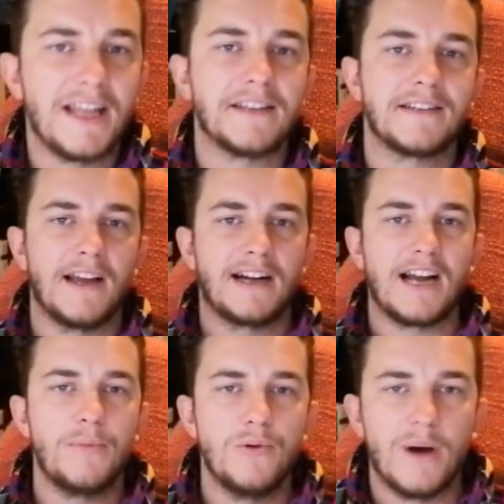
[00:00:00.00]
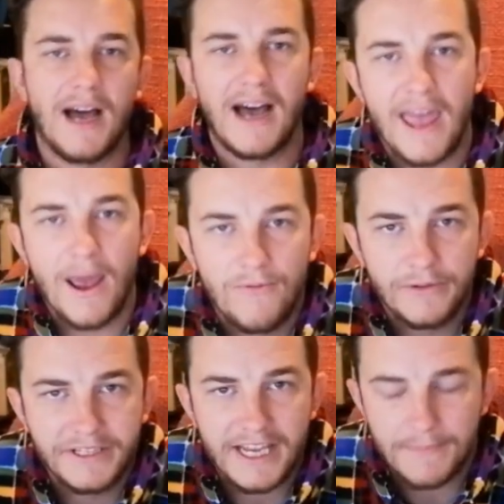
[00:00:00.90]
that's a couple
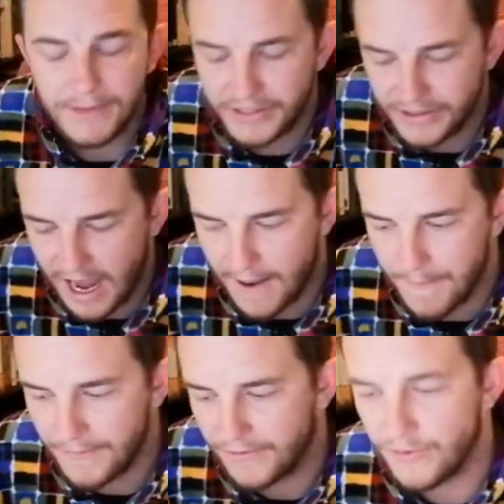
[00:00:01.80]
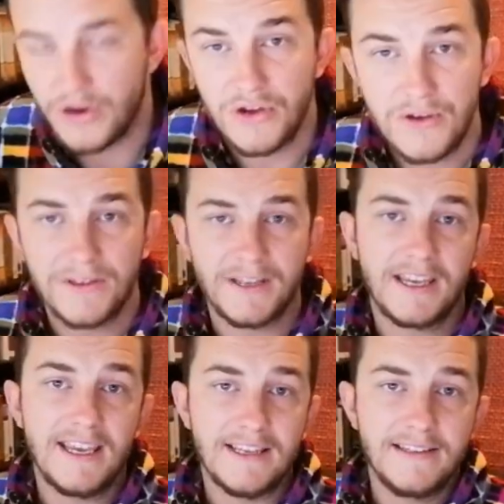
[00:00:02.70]
helpful tips for youth and
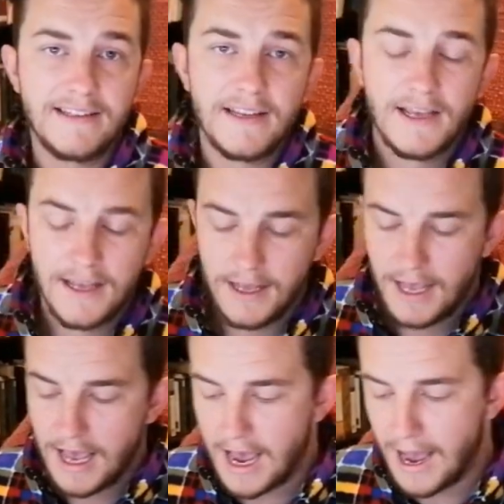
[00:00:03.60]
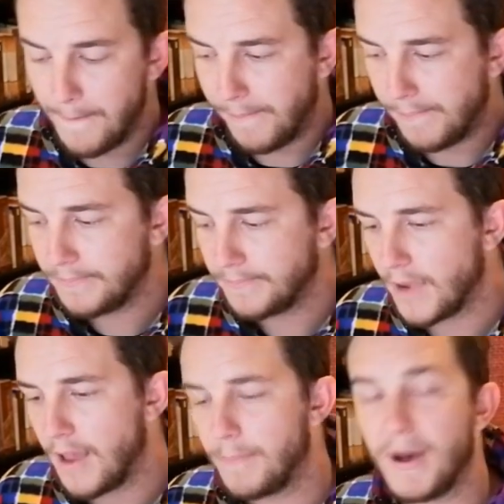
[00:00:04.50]
kids.
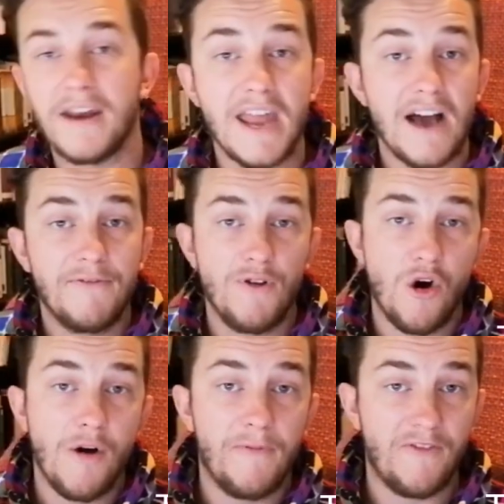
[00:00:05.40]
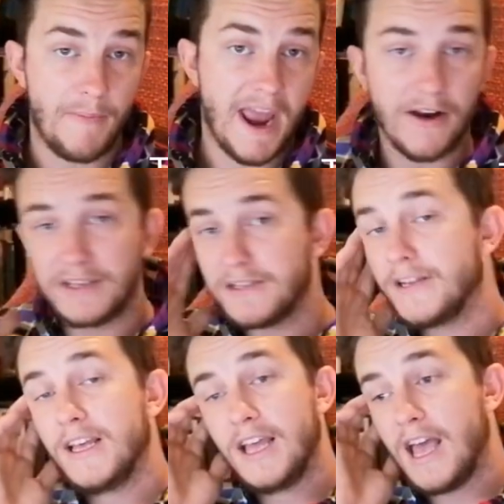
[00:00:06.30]
But now for parents,
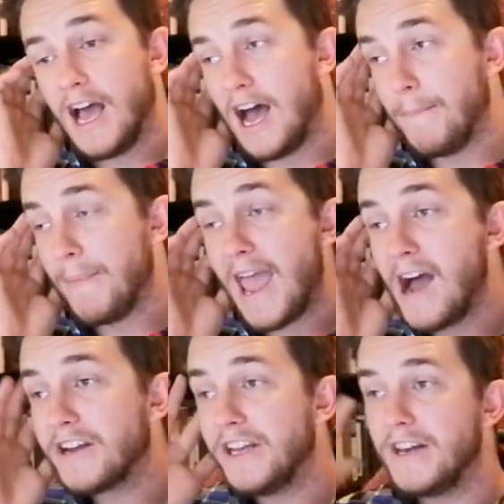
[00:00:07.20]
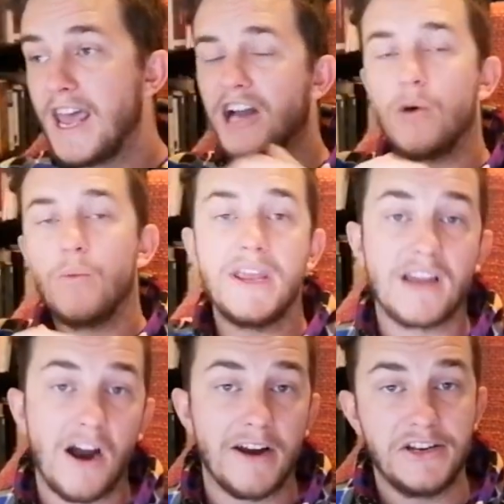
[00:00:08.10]
how can we
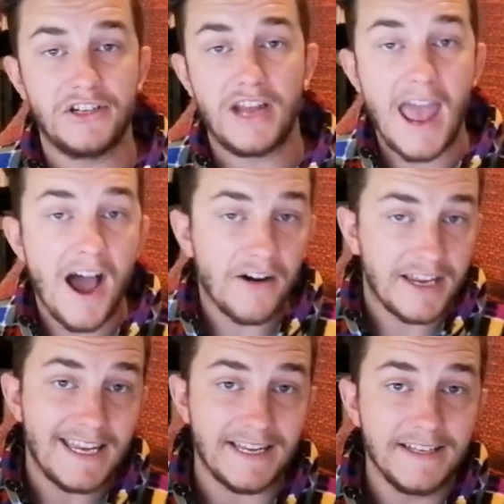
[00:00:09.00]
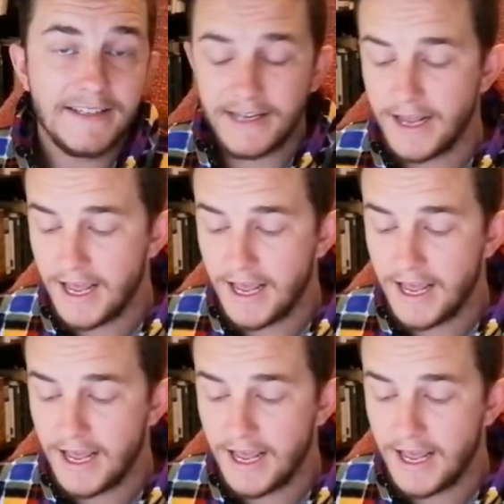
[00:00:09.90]
encourage our kids